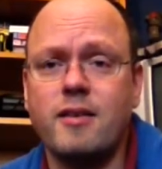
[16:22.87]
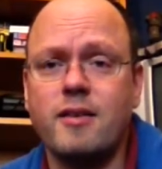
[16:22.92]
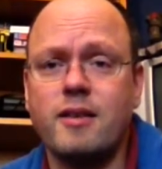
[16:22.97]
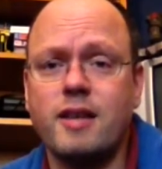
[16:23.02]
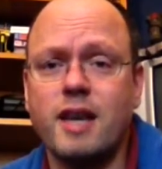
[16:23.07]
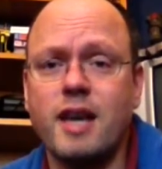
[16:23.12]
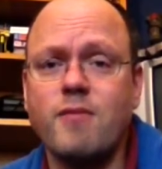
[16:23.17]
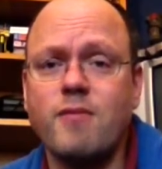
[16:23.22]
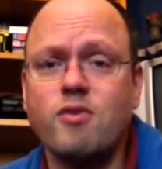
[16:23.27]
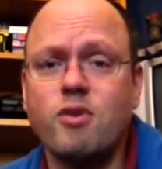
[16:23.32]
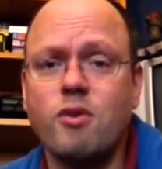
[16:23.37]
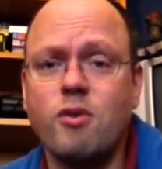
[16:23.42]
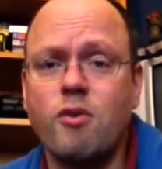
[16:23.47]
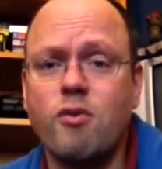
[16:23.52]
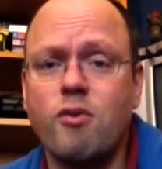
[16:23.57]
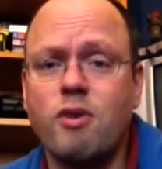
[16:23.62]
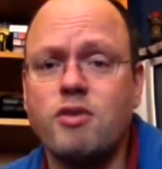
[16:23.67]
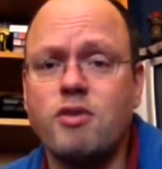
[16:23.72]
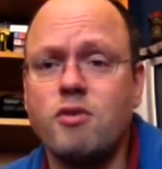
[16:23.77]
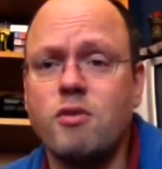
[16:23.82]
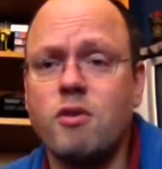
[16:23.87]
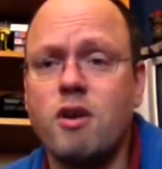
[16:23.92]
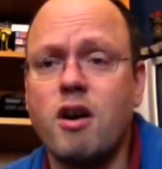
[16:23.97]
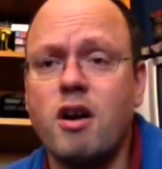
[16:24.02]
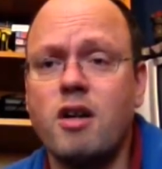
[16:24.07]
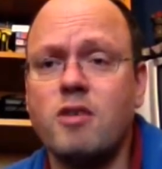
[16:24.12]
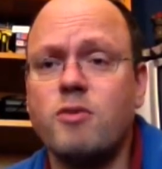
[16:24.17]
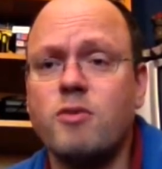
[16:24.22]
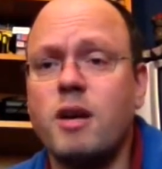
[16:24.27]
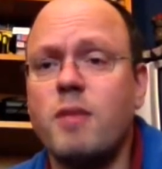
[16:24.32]
games on the original
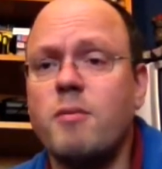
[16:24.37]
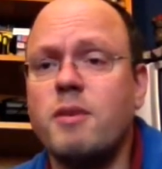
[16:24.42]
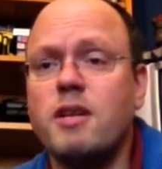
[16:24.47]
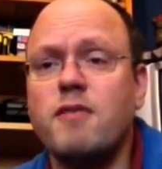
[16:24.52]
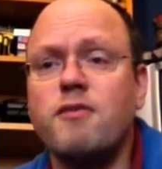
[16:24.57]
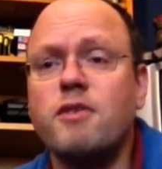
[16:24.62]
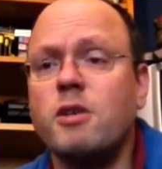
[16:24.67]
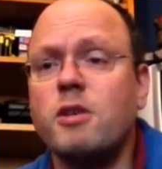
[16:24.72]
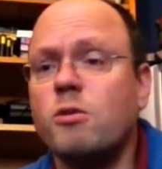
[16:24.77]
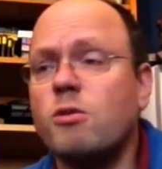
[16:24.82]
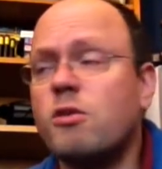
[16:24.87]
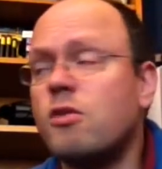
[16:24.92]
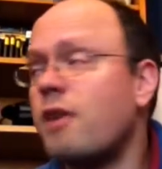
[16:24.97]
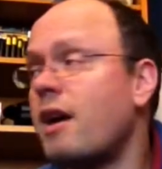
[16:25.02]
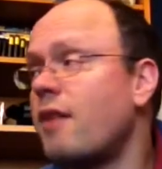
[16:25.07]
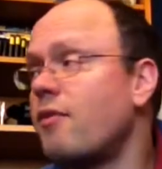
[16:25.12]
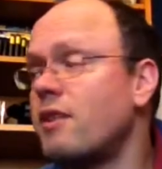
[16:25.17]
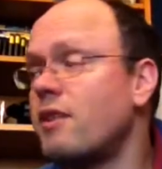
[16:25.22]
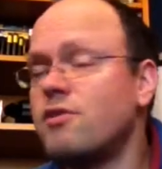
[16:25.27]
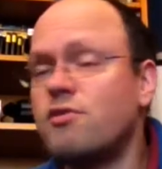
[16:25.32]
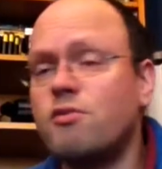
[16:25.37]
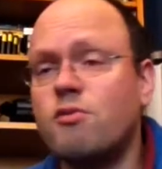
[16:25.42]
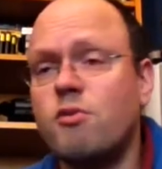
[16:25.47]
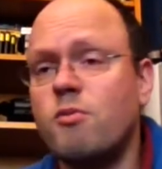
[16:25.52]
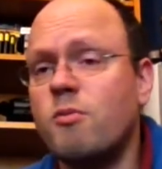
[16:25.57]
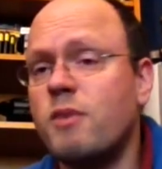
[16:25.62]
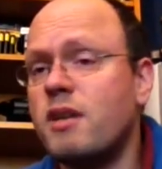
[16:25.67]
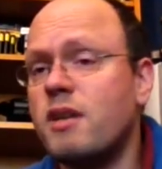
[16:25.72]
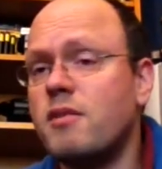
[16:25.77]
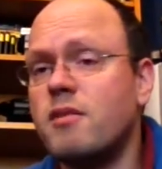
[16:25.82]
hardware. I mean, if you look around this
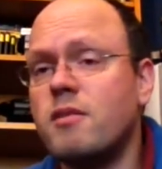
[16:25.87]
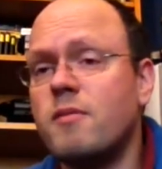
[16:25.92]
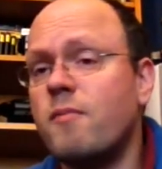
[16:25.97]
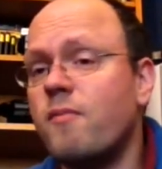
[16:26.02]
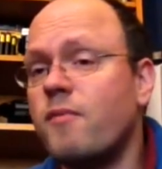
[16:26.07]
room, and